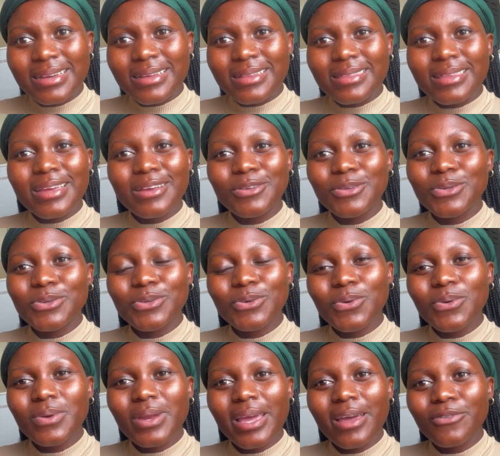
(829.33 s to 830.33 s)
then you
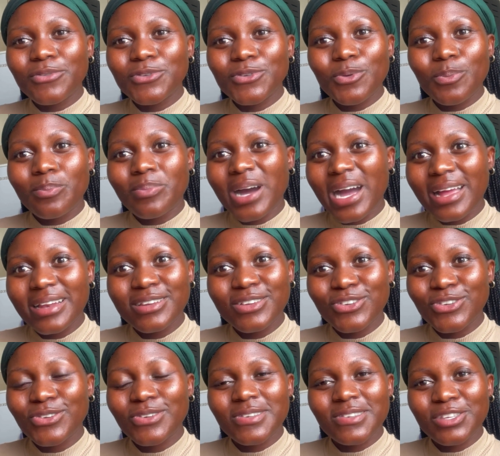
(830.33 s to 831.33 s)
don't have to
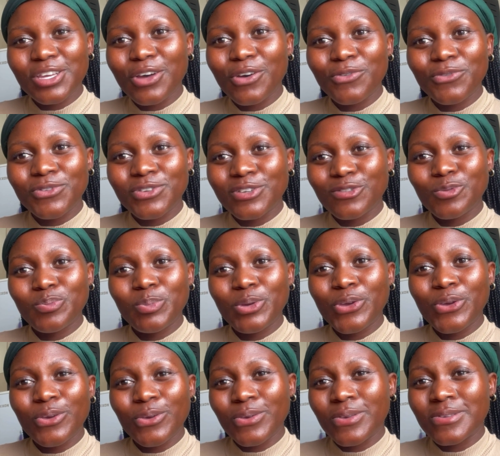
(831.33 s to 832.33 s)
punish yourself just
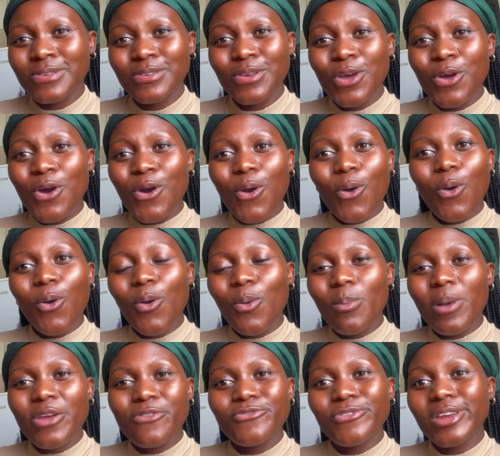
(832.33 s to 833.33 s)
because, oh,
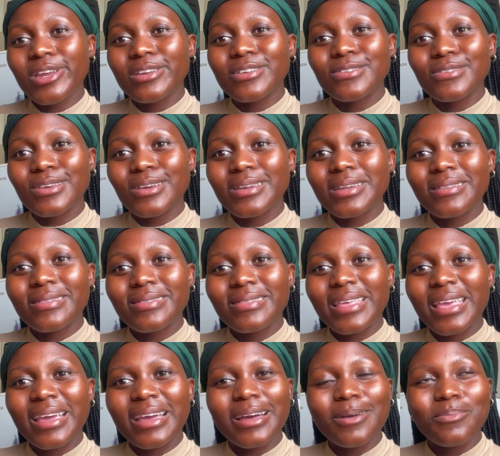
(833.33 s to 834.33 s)
my friend is gonna
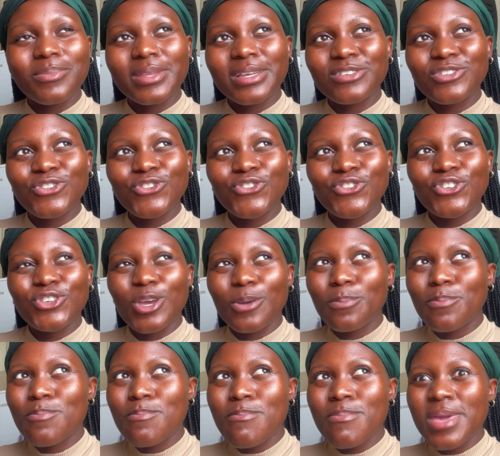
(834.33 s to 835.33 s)
think I'm this
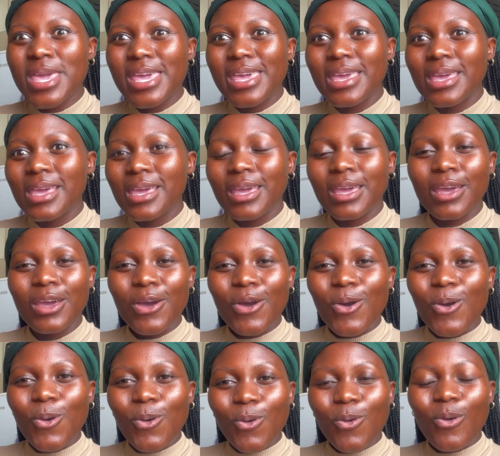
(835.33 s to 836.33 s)
chippy,
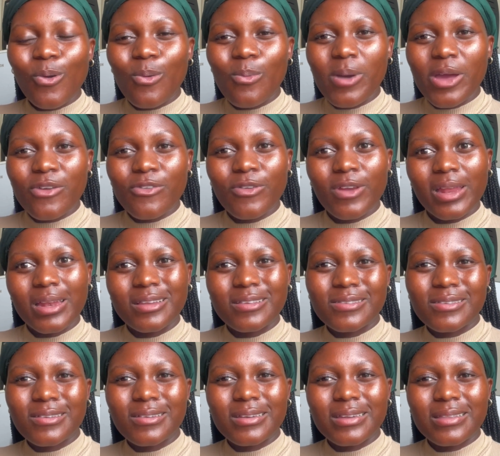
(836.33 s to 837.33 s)
or my friend
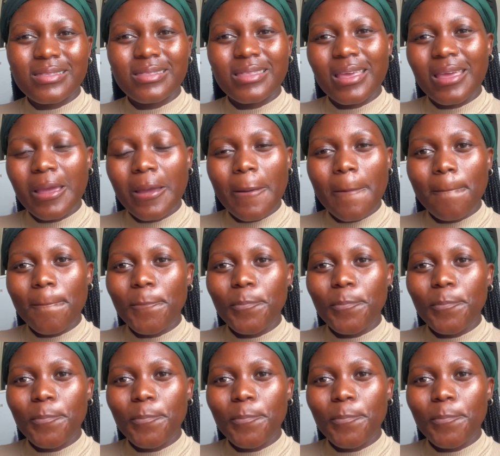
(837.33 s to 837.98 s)
is gonna think,